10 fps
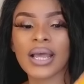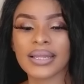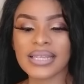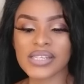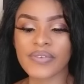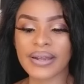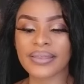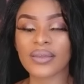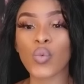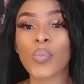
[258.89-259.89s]
This very
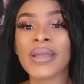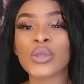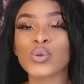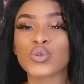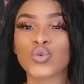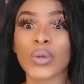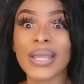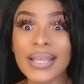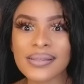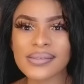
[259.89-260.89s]
thing will make you to
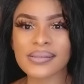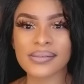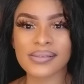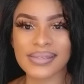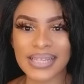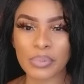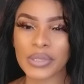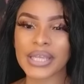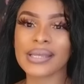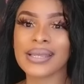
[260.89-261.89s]
eat, sleep.
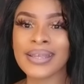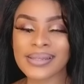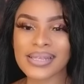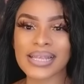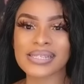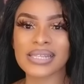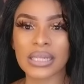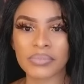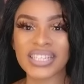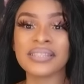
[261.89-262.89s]

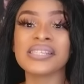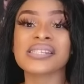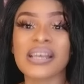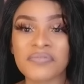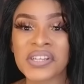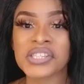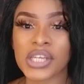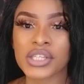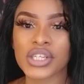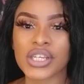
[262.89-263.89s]
The
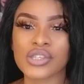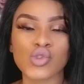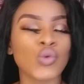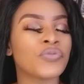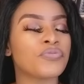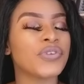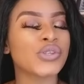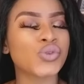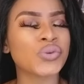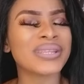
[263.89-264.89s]
disadvantage is you feel
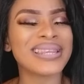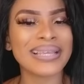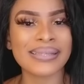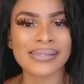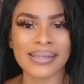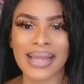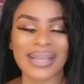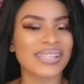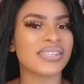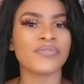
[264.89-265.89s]
so dizzy,
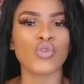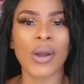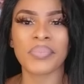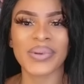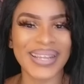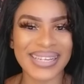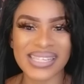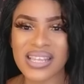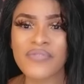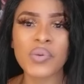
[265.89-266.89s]
like as if you are
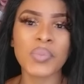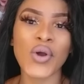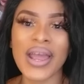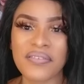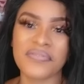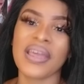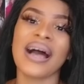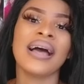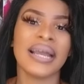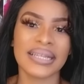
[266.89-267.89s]
pregnant, even more
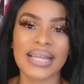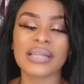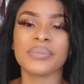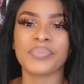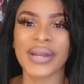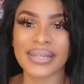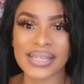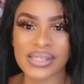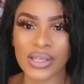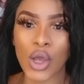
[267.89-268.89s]
heavier than the
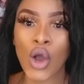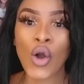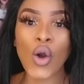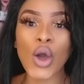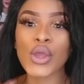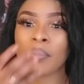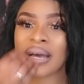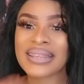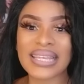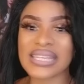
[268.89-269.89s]
pregnancy. All your
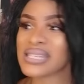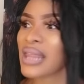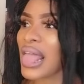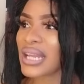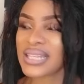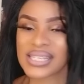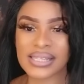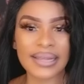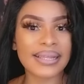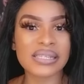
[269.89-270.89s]
mouth is
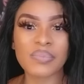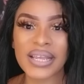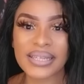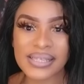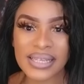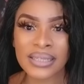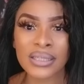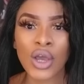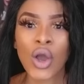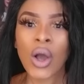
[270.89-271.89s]
tasting this medicine.